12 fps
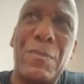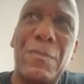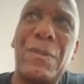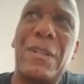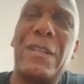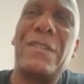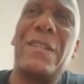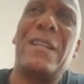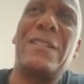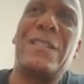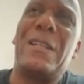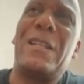Yeah, so
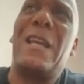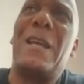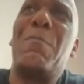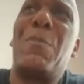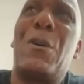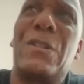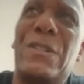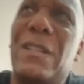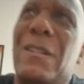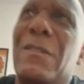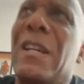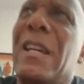that's it. Yeah, in boxing,
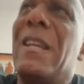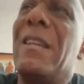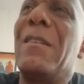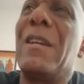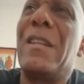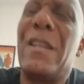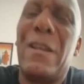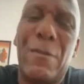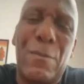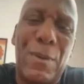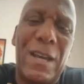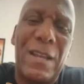I'll say they're
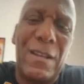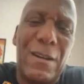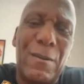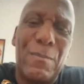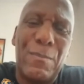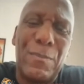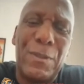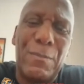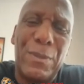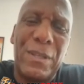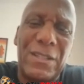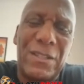about the
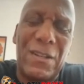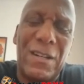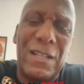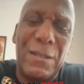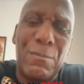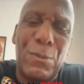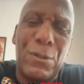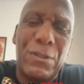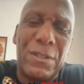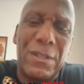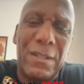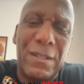biggest highs in boxing.